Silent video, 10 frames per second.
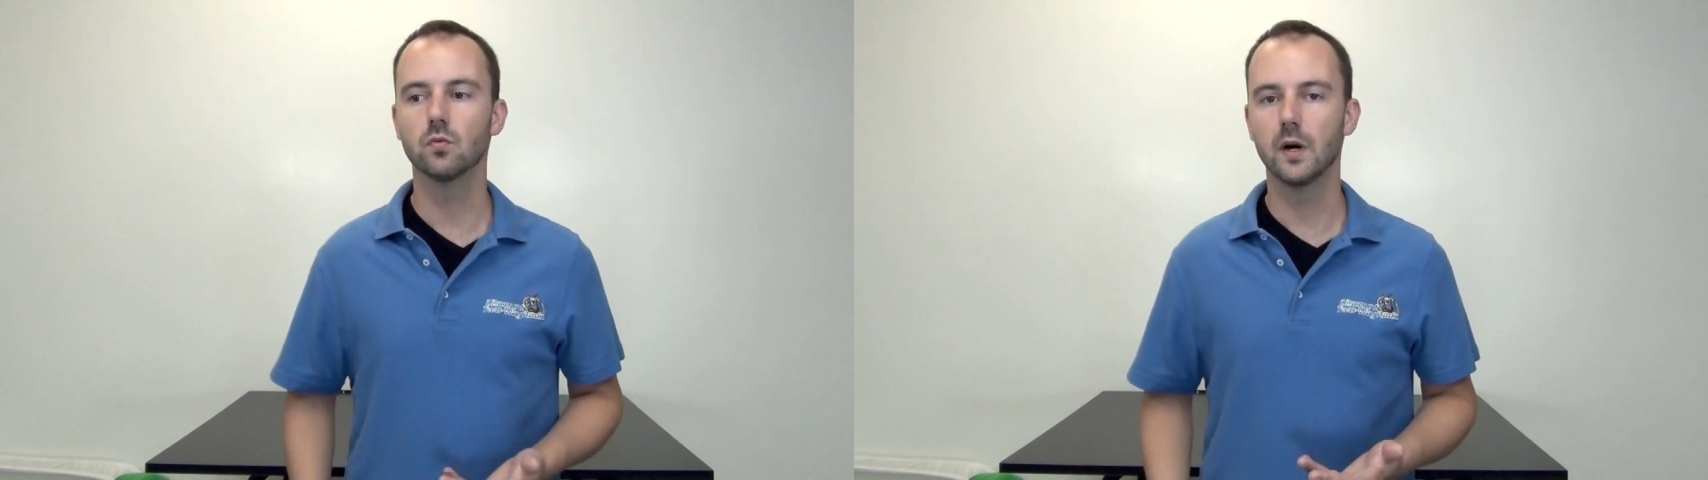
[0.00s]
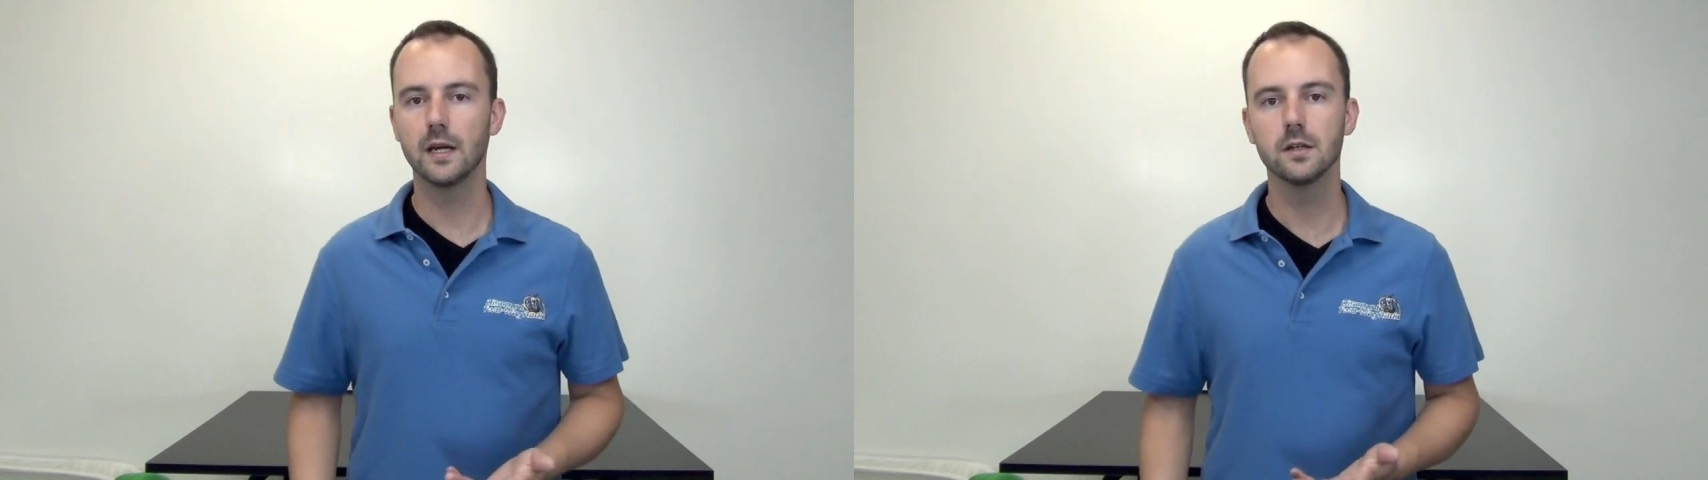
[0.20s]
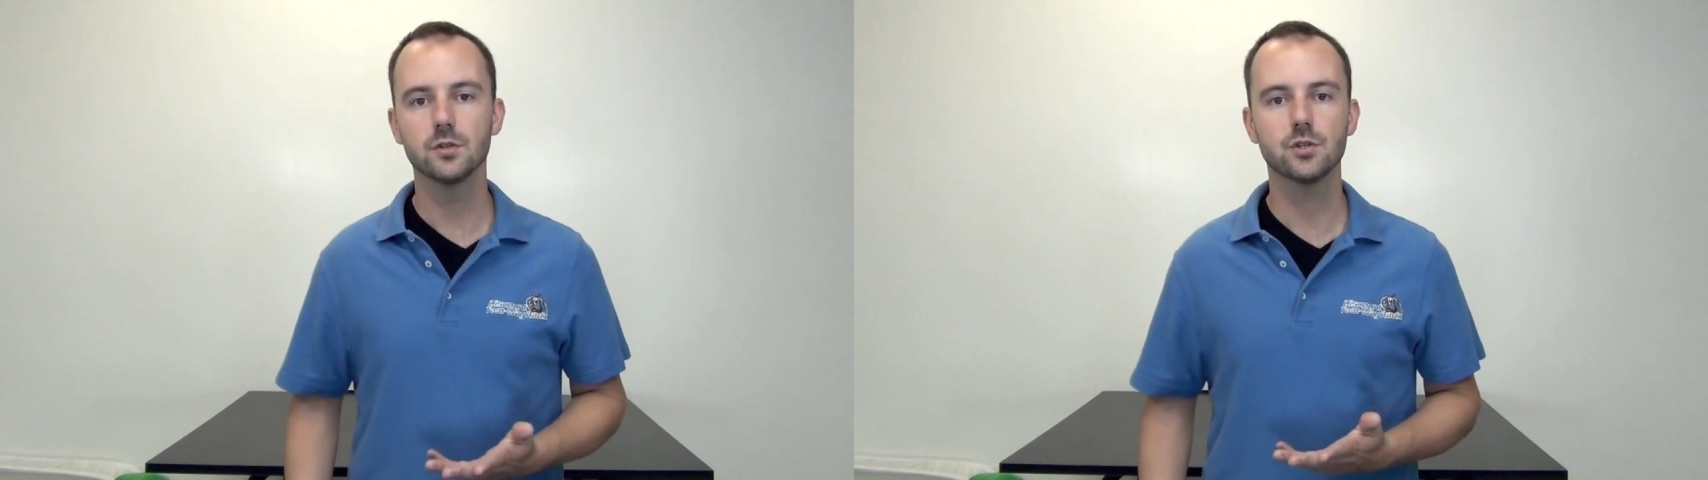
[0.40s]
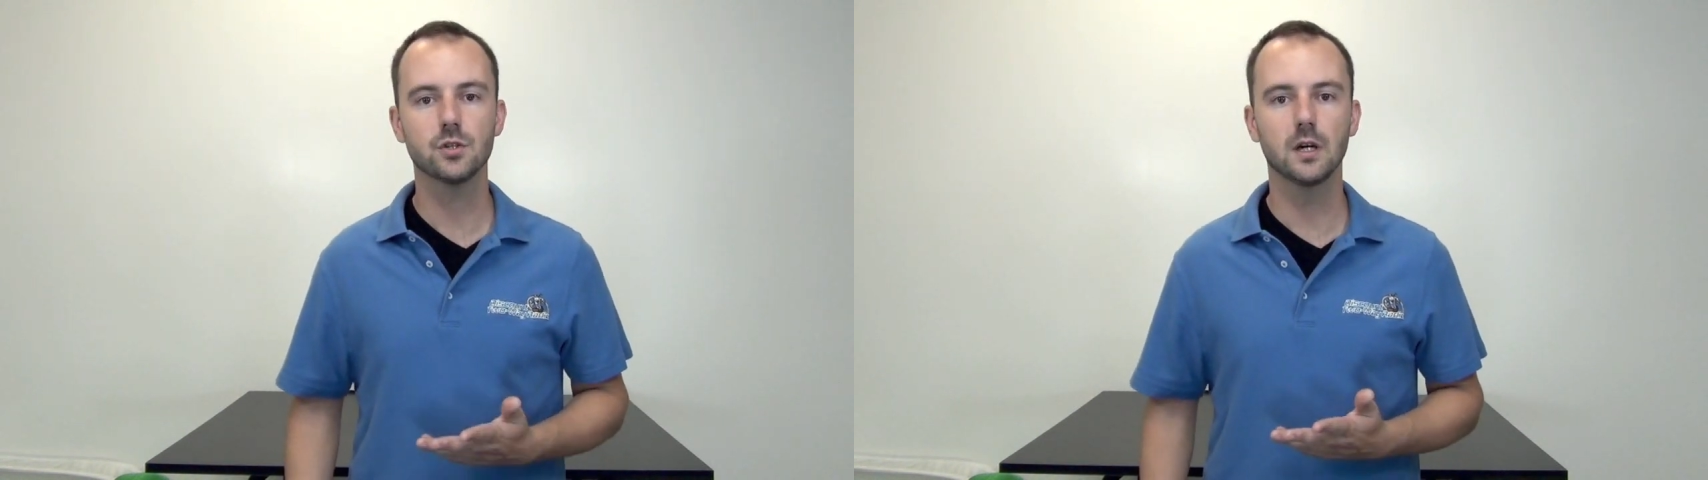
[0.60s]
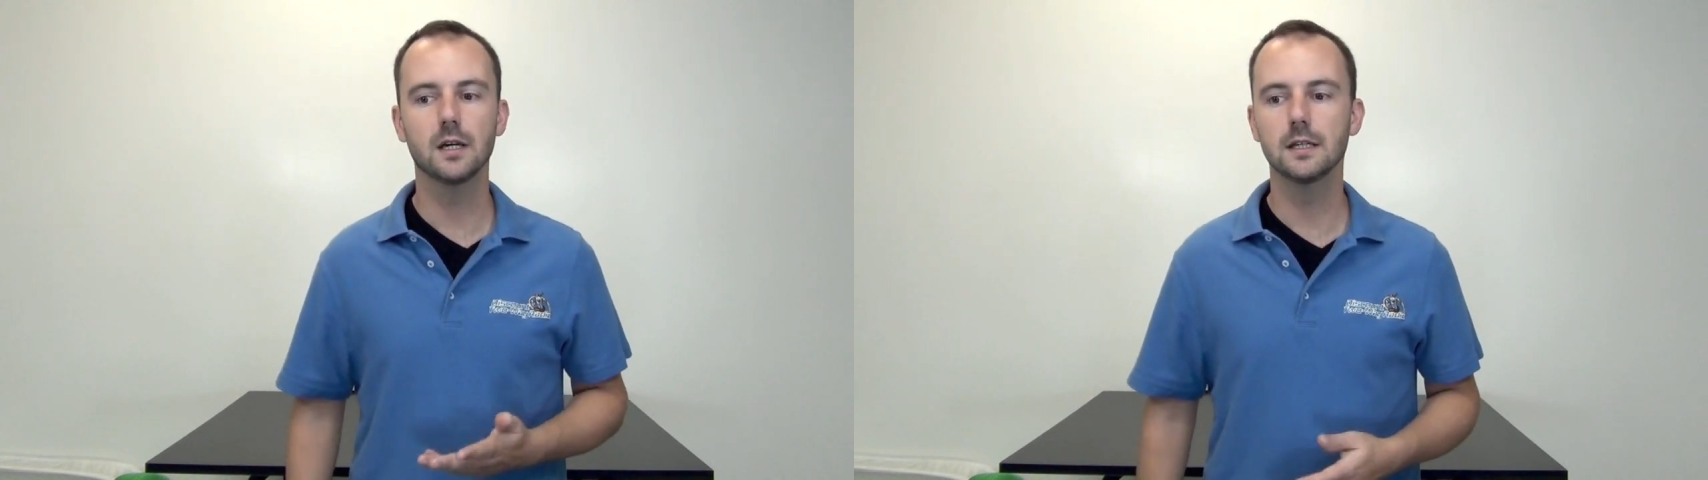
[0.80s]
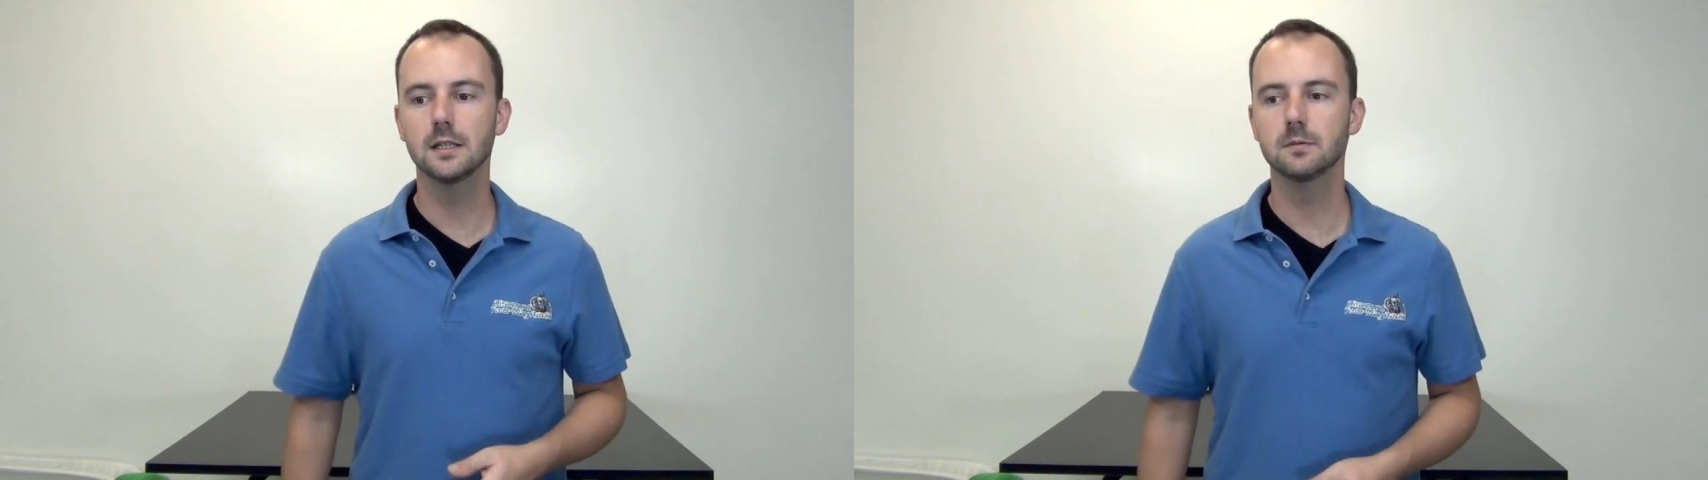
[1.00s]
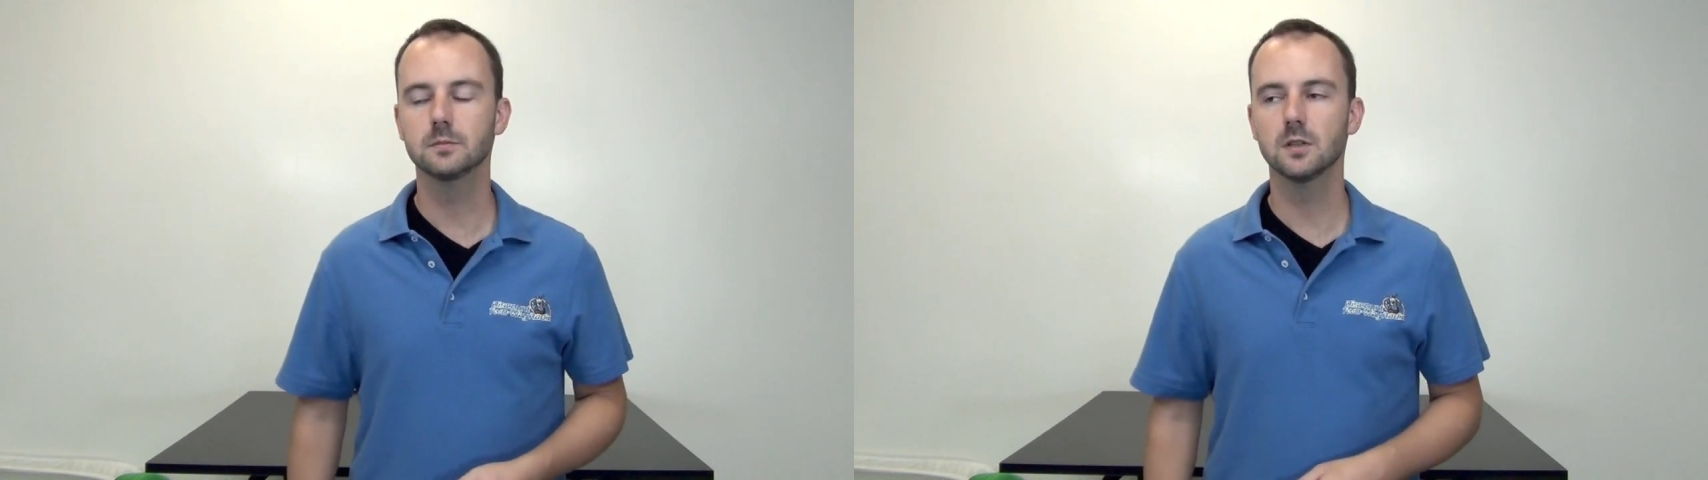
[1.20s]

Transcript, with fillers: ranch, uh,